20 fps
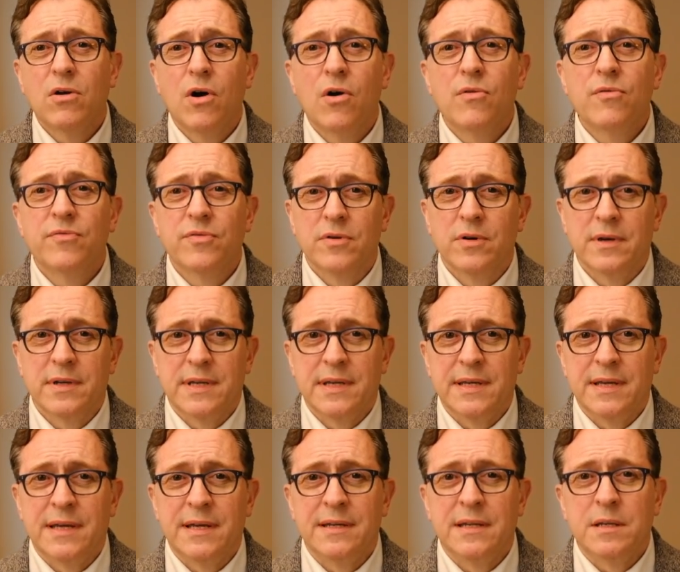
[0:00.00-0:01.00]
over
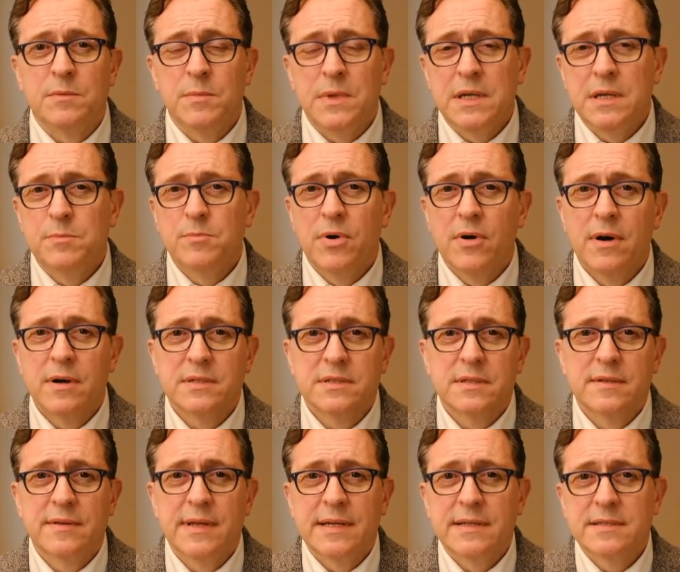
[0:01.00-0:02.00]
again in many parts
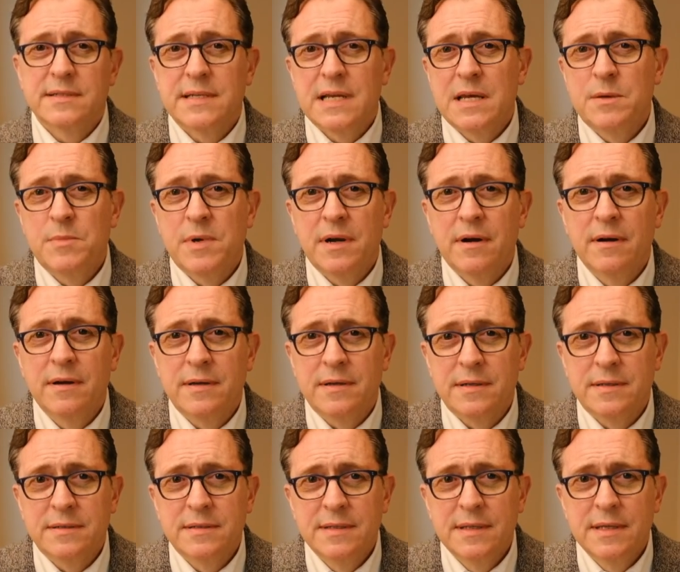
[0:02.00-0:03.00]
of that same area.